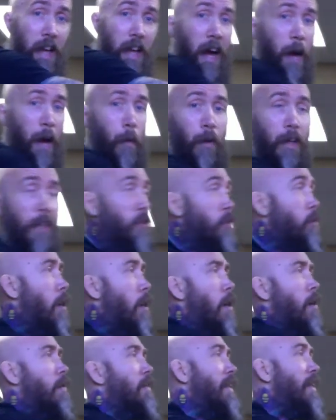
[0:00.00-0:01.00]
I want to do
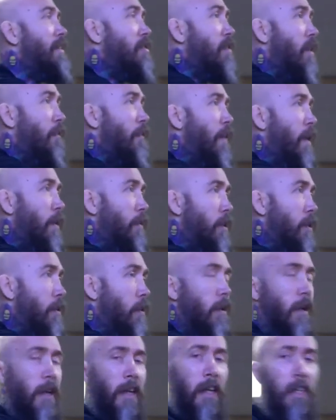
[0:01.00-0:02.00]
all that stuff out
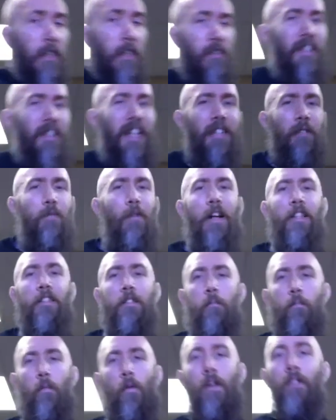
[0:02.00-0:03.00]
here. So that's why it's
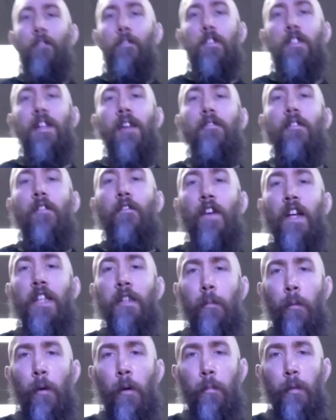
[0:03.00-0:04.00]
important. For self-defense
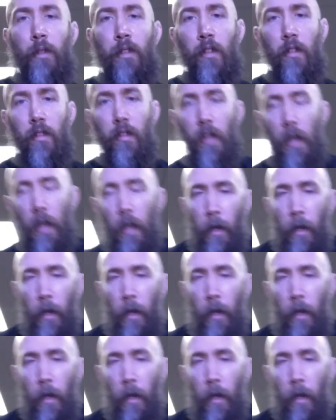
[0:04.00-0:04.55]
purposes,